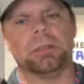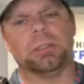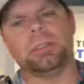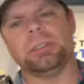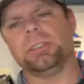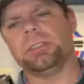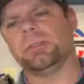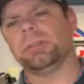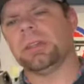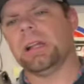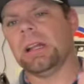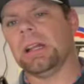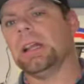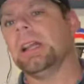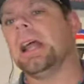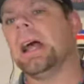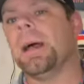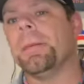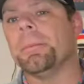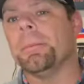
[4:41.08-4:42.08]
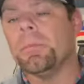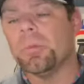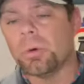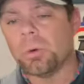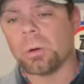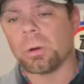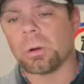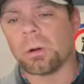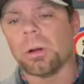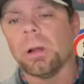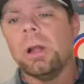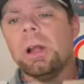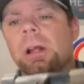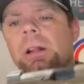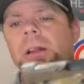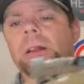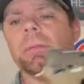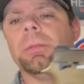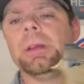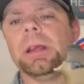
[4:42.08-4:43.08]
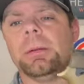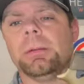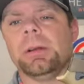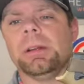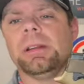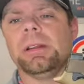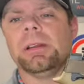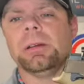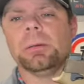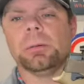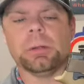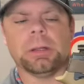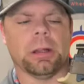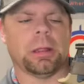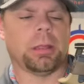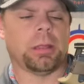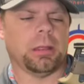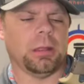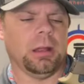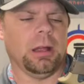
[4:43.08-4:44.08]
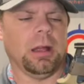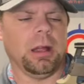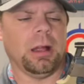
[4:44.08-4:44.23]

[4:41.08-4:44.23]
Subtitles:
you've got a lot more to be able to deal with